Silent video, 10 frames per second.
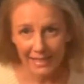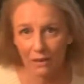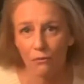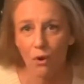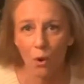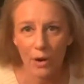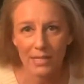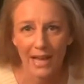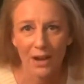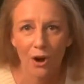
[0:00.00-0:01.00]
of course,
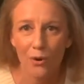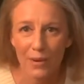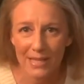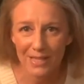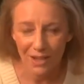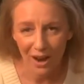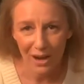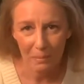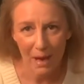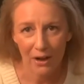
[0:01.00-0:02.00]
I always
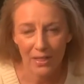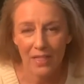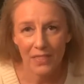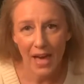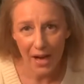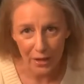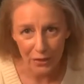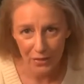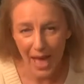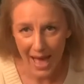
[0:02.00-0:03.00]
talk about the
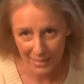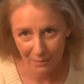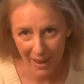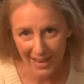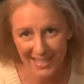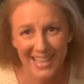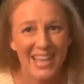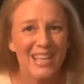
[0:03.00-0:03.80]
health aspect.